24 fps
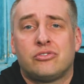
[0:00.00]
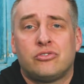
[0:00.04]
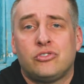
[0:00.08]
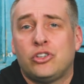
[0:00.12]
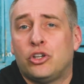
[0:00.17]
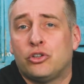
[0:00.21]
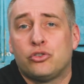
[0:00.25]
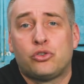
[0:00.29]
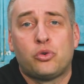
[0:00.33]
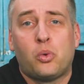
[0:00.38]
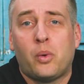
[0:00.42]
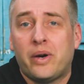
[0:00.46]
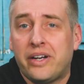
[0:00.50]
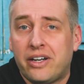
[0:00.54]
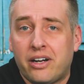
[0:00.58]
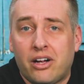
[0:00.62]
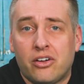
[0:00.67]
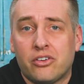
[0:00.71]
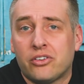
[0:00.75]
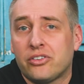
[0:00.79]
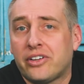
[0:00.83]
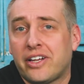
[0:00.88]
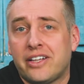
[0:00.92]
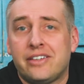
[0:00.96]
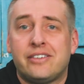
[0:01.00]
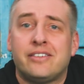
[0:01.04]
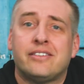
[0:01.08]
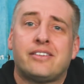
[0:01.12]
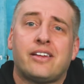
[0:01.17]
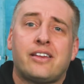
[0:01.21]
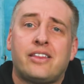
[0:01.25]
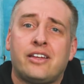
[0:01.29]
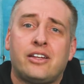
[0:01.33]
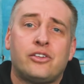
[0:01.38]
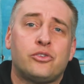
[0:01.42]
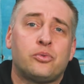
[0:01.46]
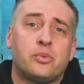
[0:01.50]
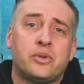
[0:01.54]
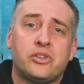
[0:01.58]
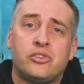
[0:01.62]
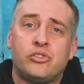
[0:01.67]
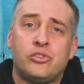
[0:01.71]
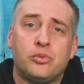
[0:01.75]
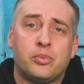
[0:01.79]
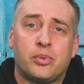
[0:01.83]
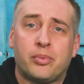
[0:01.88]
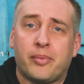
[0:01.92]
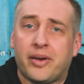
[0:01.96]
you know, $20 license, I think is what
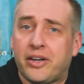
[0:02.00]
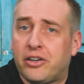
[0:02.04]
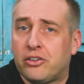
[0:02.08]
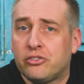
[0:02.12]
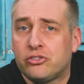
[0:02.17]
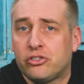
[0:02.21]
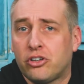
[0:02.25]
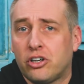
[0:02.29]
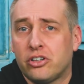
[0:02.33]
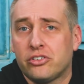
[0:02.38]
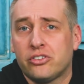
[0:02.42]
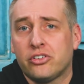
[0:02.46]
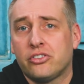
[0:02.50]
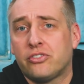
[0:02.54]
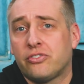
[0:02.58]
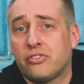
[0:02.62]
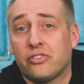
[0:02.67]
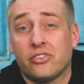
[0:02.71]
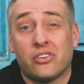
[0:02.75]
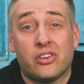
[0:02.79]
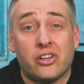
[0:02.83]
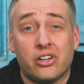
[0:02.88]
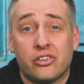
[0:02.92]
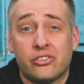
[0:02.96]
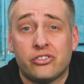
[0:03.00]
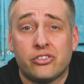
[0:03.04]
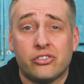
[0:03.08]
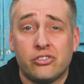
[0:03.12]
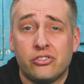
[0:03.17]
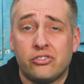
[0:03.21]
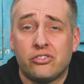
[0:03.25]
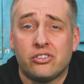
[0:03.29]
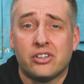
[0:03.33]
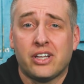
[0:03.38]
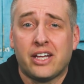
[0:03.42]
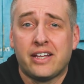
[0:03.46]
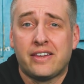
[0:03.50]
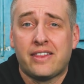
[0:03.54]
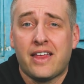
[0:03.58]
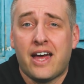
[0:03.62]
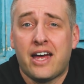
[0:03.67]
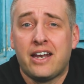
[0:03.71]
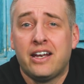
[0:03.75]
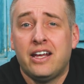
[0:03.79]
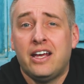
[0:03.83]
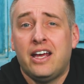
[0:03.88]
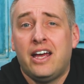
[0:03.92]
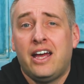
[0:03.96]
Supermicro charges for their solution like
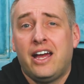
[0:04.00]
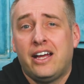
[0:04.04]
that.